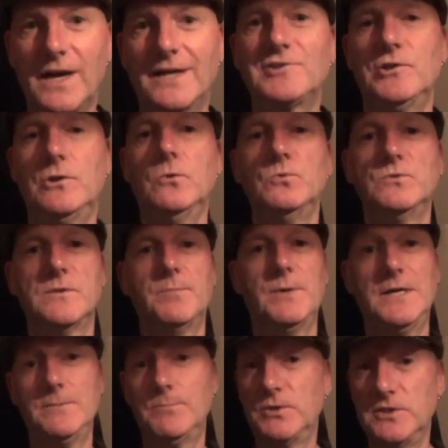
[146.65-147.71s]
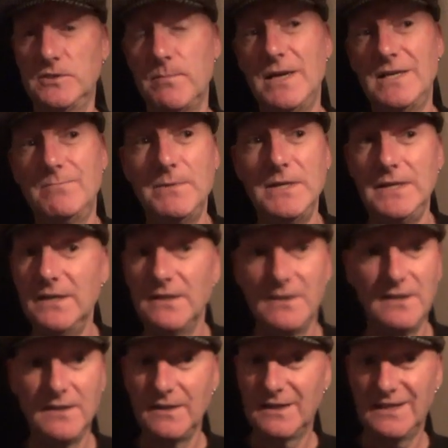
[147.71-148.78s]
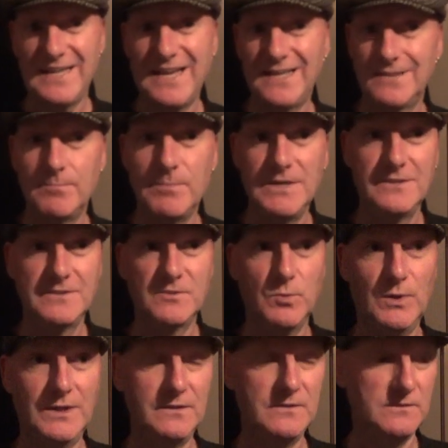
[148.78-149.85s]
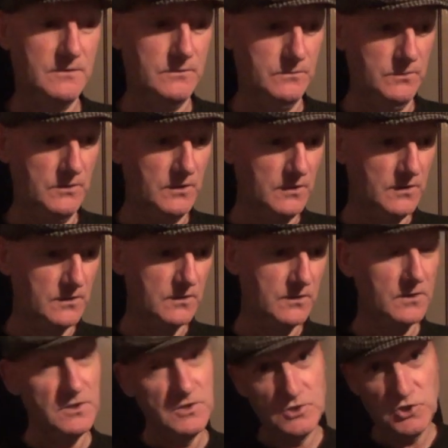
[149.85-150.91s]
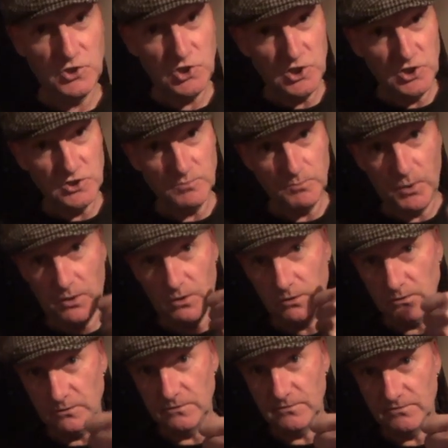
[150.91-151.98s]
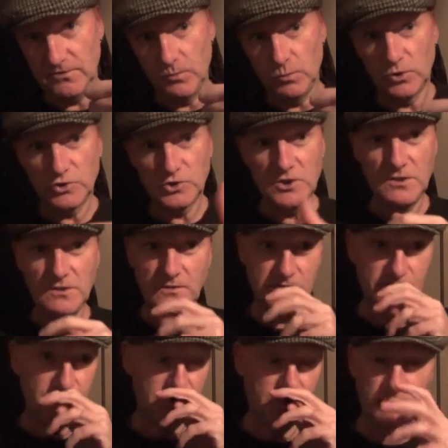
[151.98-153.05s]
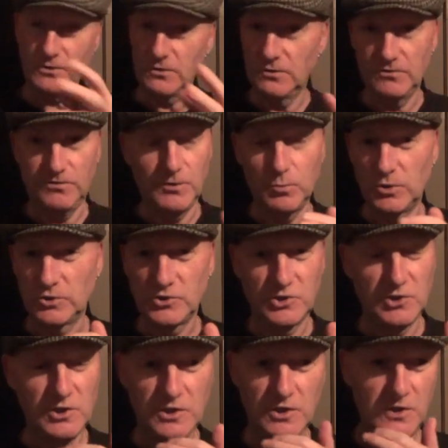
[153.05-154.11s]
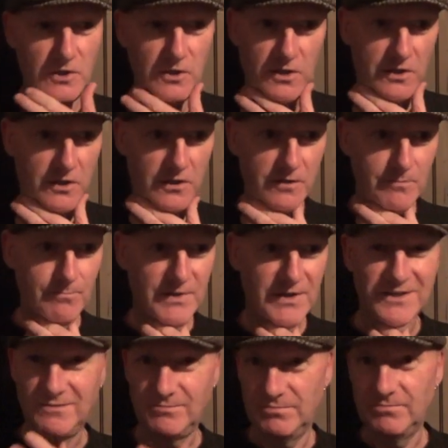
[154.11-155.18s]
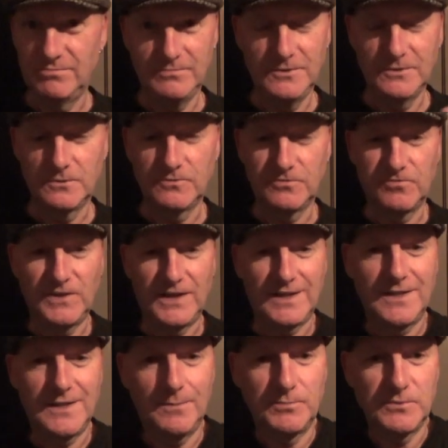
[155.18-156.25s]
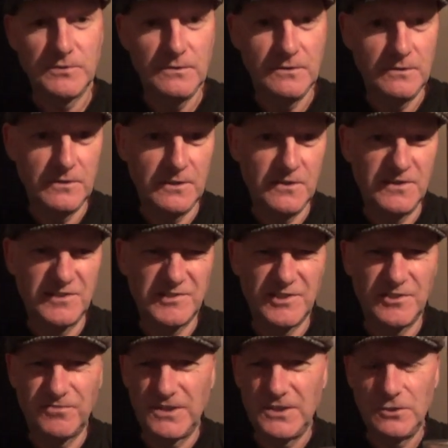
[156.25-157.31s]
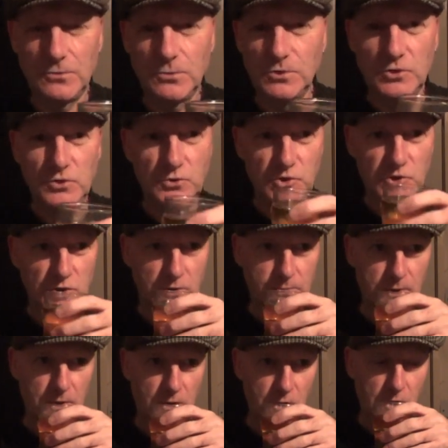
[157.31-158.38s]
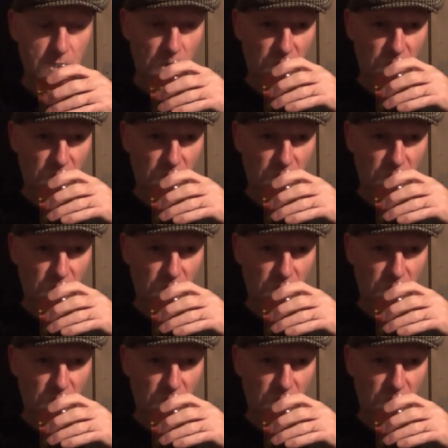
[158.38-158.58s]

actually owns the page, but he's made me an admin as well. So cheers, Paul, if you're watching this video. I don't know if you watch my, you know, flat caps and other stuff I do on YouTube, but